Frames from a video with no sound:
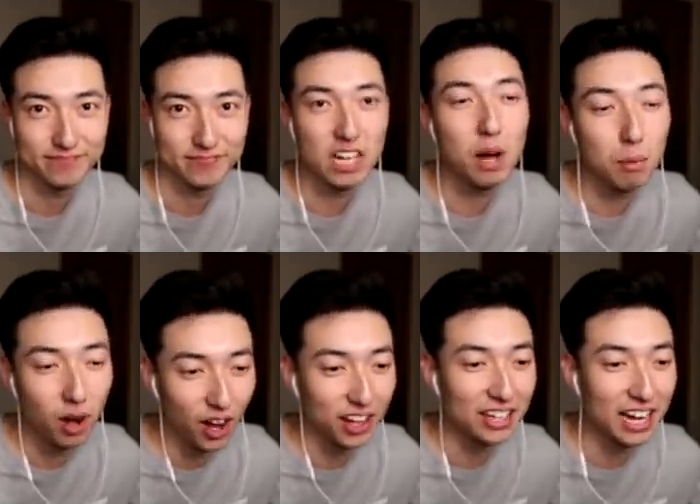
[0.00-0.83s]
Come
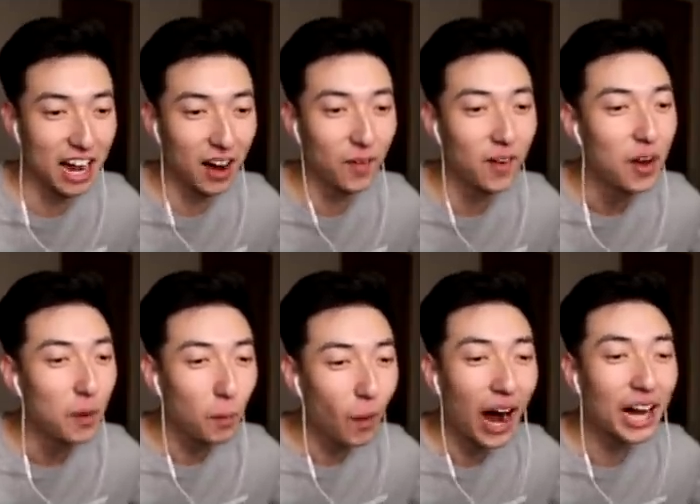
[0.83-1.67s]
on now.
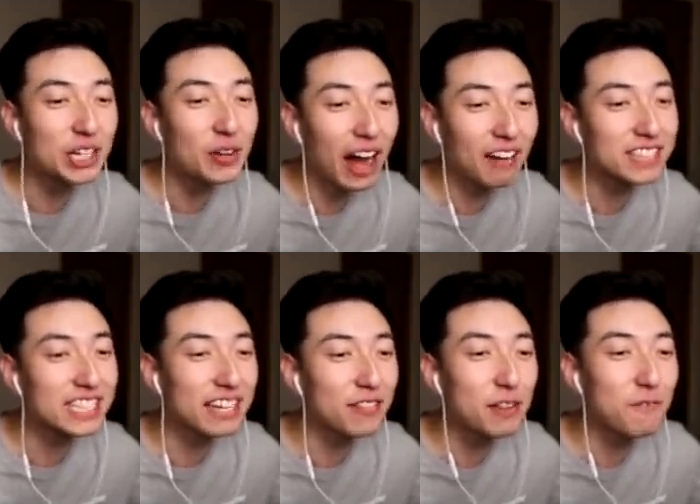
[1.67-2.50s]
Why do you have to
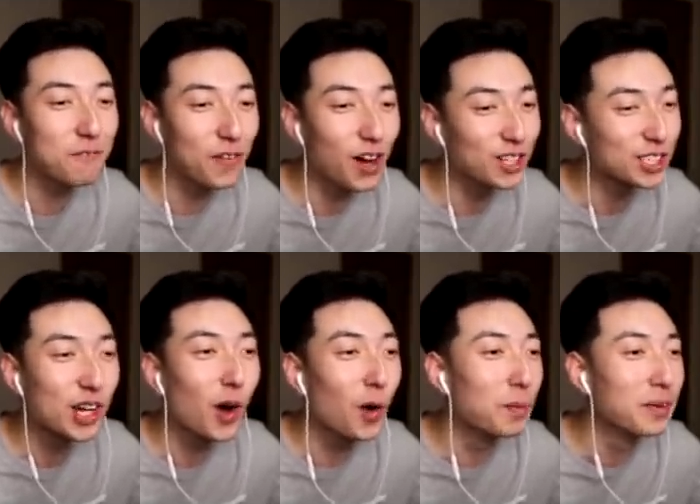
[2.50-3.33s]
give them false
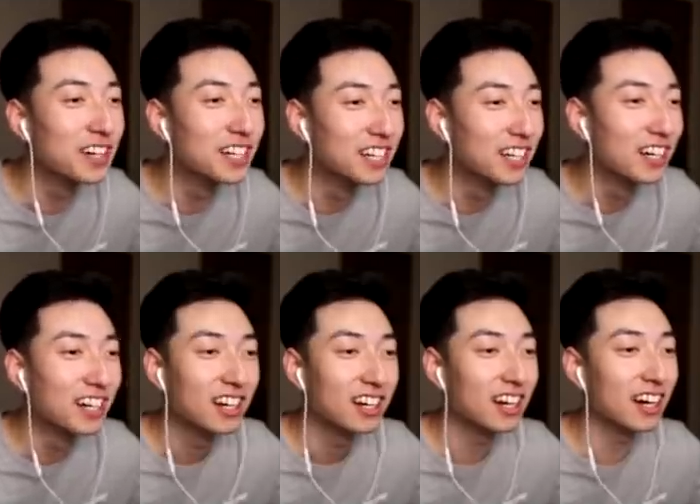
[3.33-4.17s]
hope?
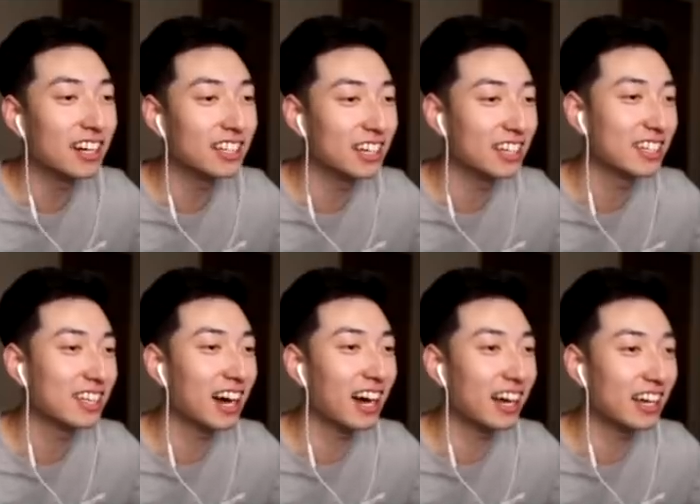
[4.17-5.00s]
Ay, ay,
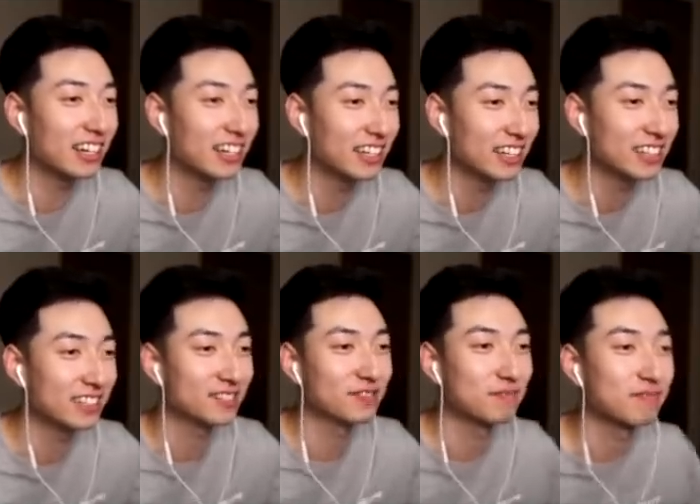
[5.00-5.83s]
ay.
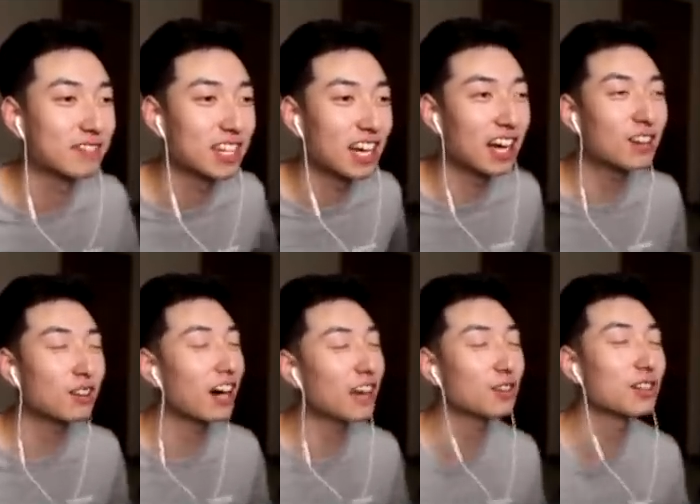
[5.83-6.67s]
I
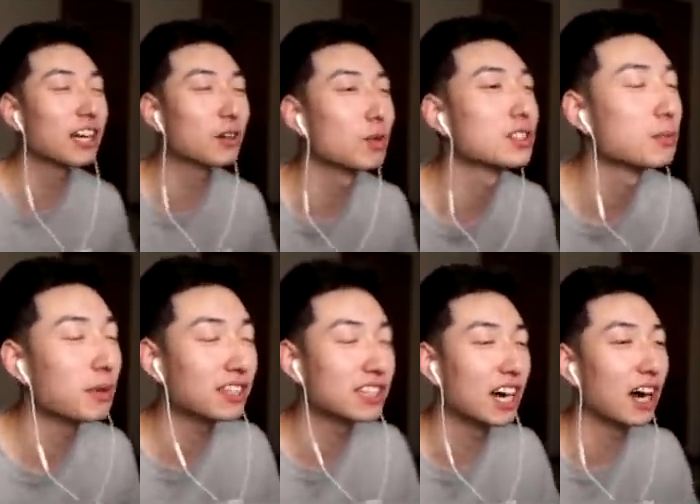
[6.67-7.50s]
don't like what's
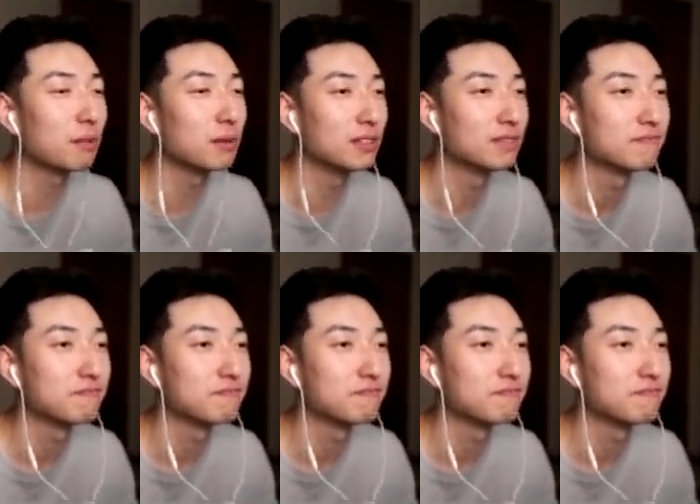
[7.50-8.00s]
about to happen.